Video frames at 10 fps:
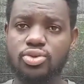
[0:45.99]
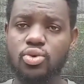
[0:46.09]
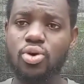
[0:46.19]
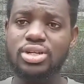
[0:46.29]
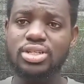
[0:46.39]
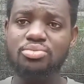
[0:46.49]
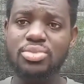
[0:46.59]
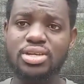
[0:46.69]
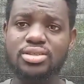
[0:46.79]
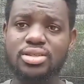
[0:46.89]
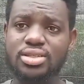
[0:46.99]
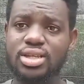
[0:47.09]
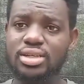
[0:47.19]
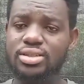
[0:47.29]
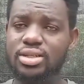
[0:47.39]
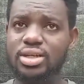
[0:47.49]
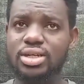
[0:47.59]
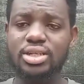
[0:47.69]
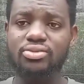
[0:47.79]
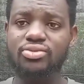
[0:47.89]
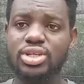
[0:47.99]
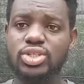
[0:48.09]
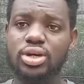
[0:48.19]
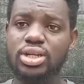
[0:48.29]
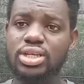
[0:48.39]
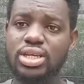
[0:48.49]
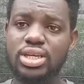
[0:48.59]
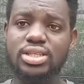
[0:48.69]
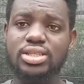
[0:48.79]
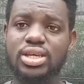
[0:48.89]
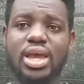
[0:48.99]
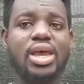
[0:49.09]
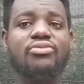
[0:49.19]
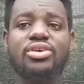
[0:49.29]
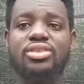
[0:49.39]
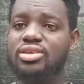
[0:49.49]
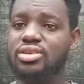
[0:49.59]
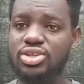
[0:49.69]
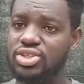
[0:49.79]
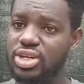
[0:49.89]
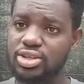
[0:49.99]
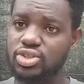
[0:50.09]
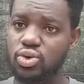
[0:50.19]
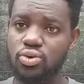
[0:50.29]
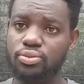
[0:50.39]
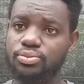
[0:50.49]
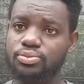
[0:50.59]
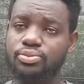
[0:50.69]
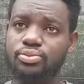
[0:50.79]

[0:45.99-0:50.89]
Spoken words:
So what it means is that they virtually eat everything they chance on.